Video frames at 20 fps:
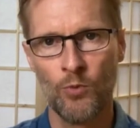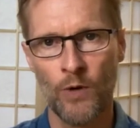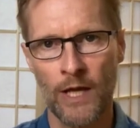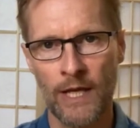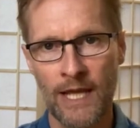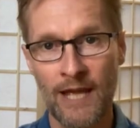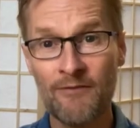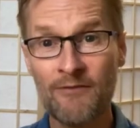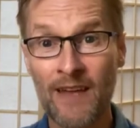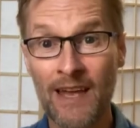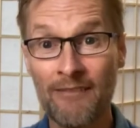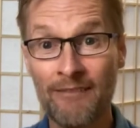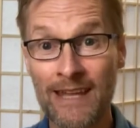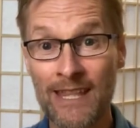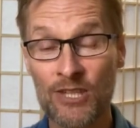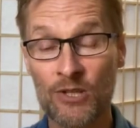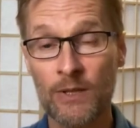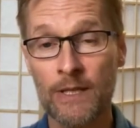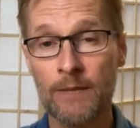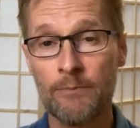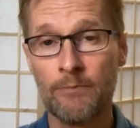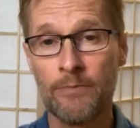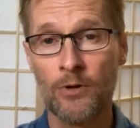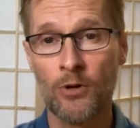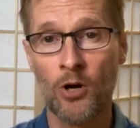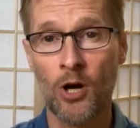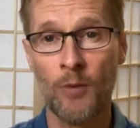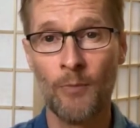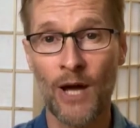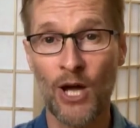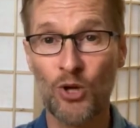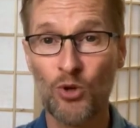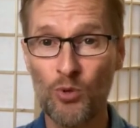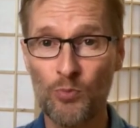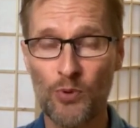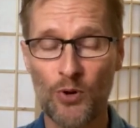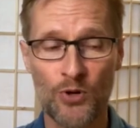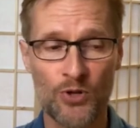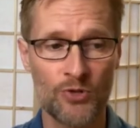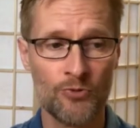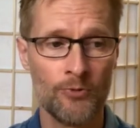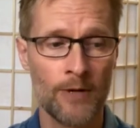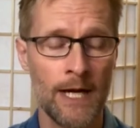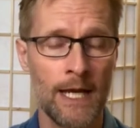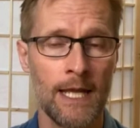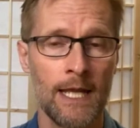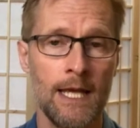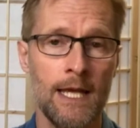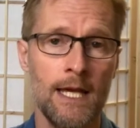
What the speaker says: and then eventually become a good person, right?